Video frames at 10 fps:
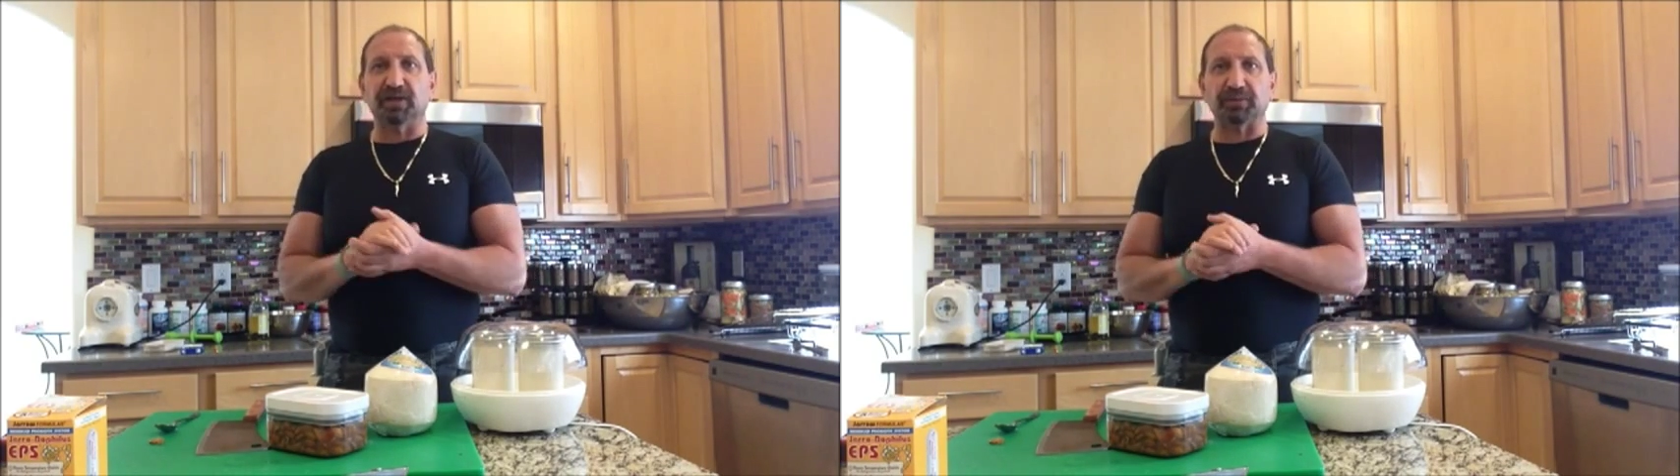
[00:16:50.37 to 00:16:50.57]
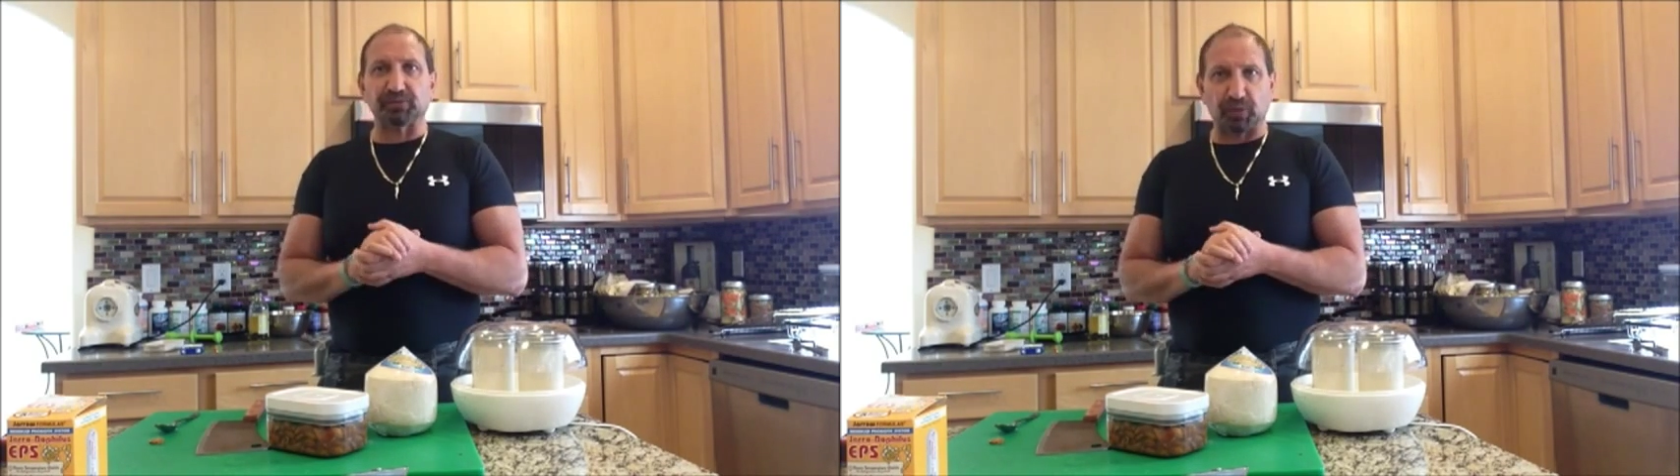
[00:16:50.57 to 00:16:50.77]

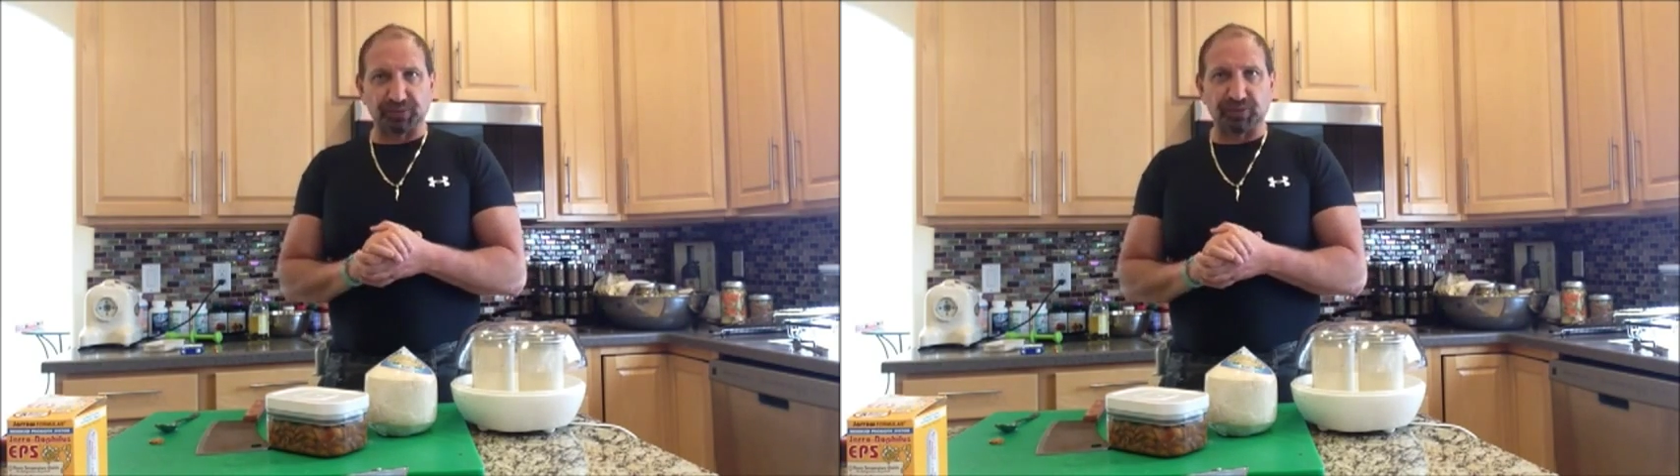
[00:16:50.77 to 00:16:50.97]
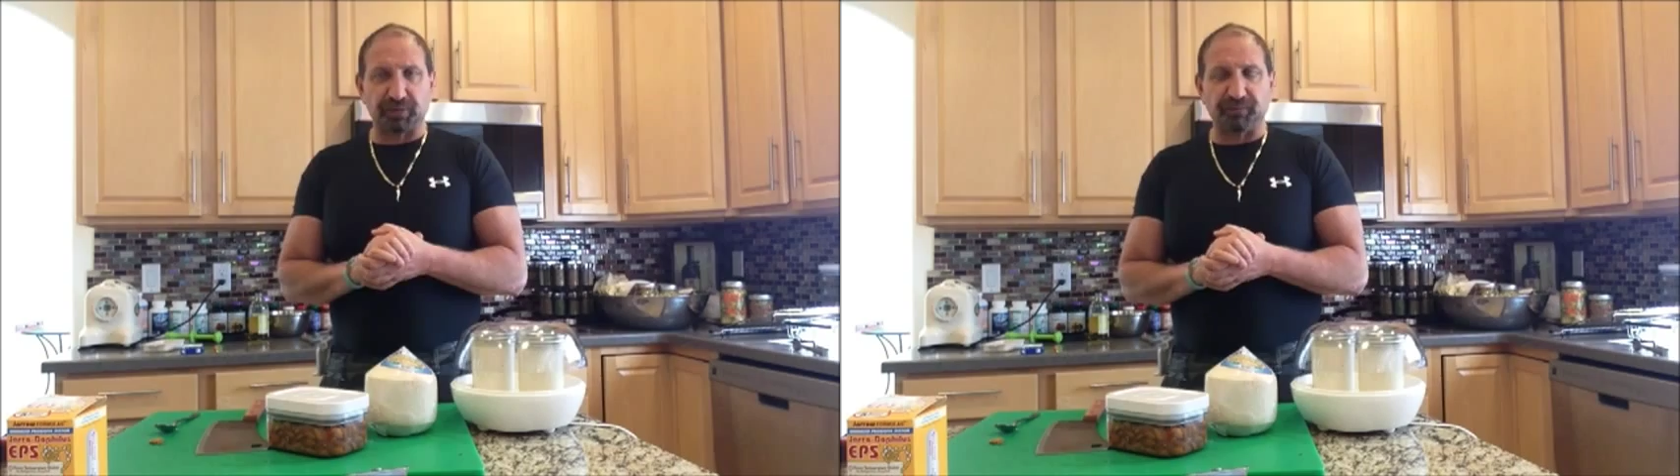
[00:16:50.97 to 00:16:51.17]

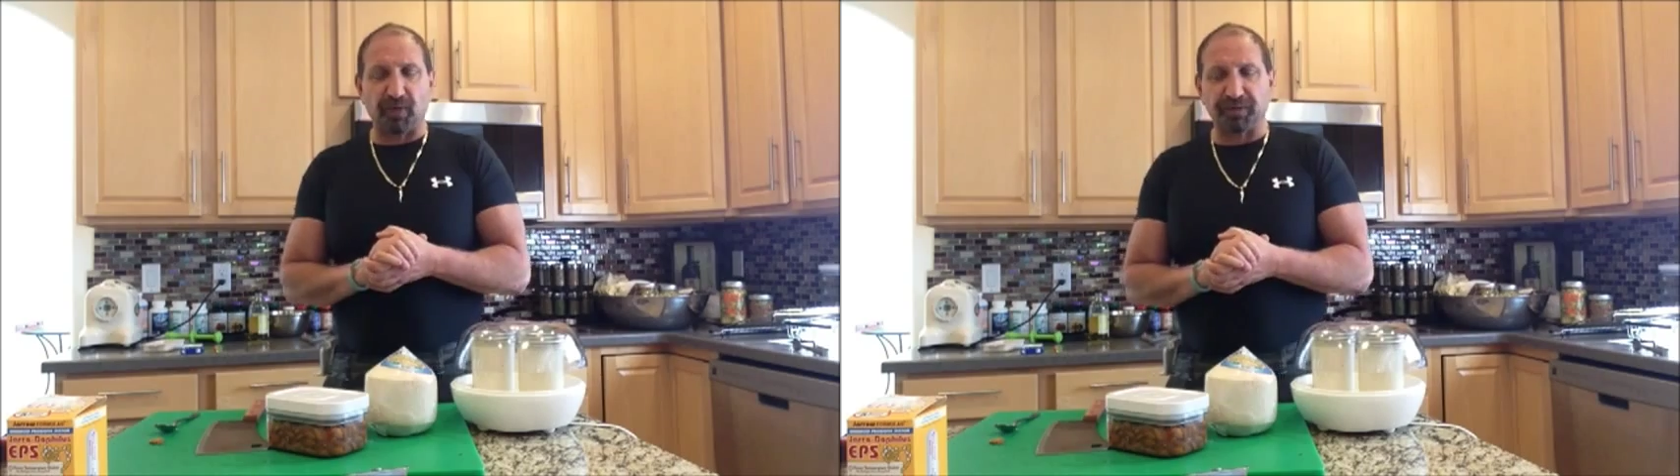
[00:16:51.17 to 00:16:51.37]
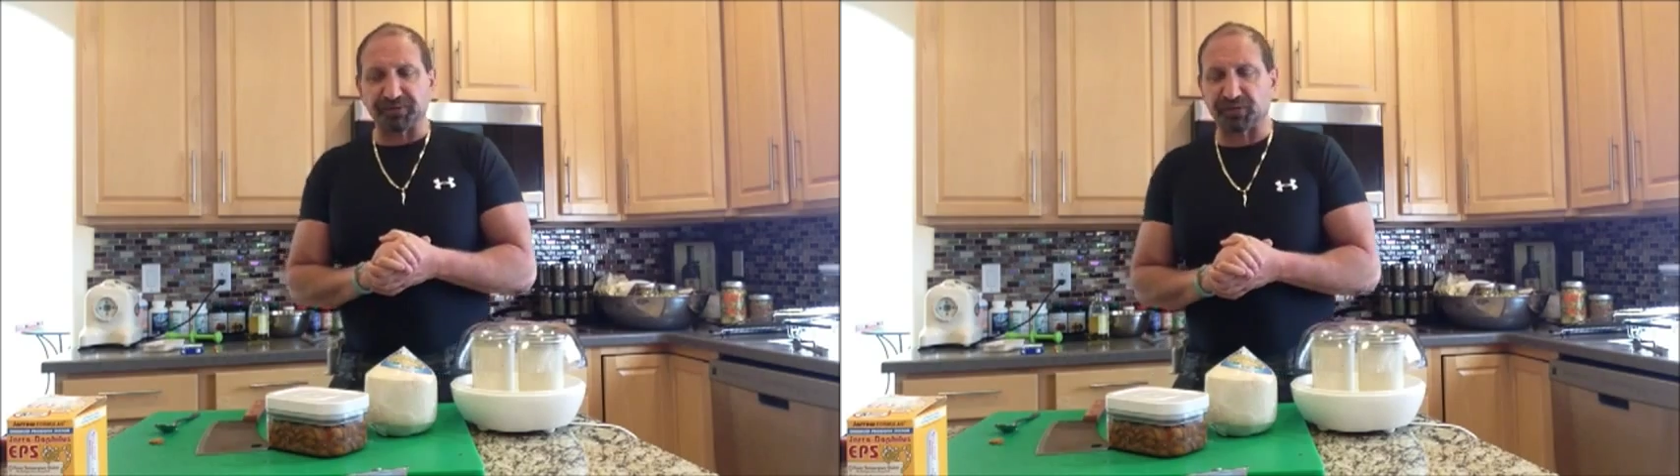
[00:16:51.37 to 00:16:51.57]
absorption of
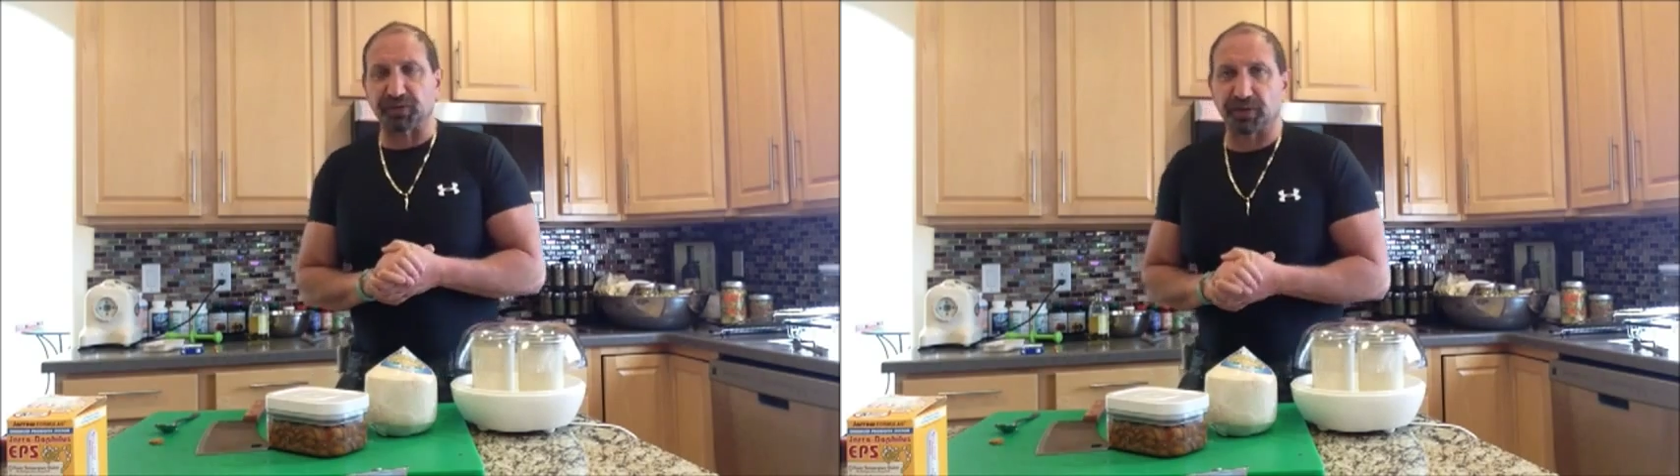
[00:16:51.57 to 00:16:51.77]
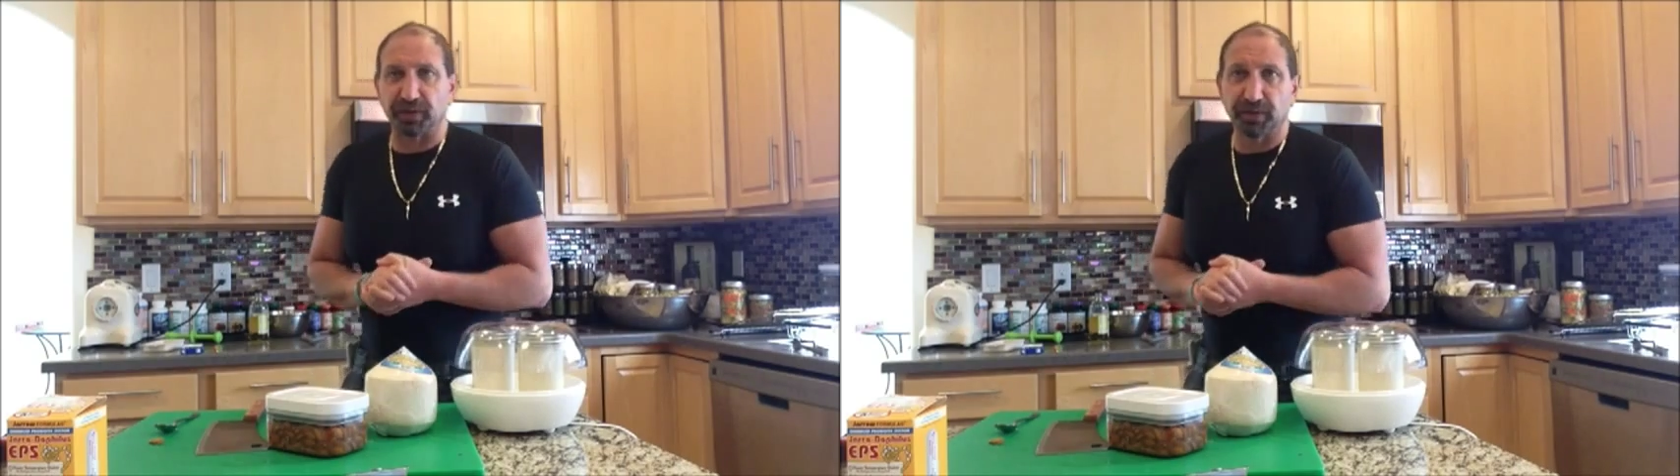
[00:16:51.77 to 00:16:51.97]
all the
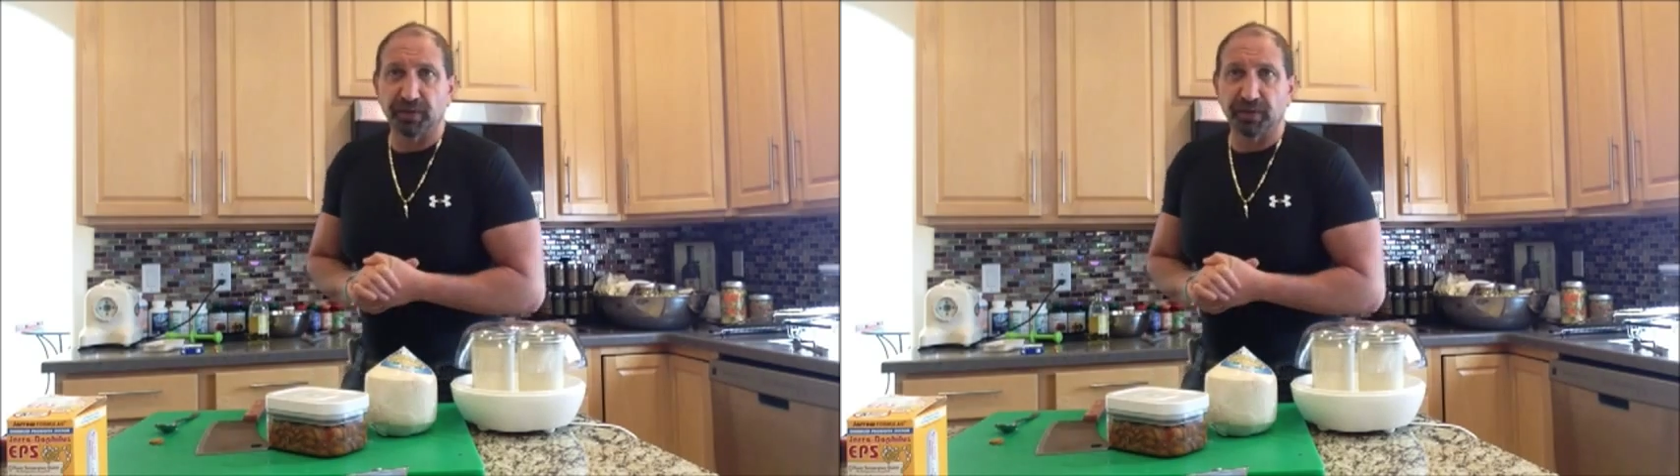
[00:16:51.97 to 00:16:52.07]
sugar.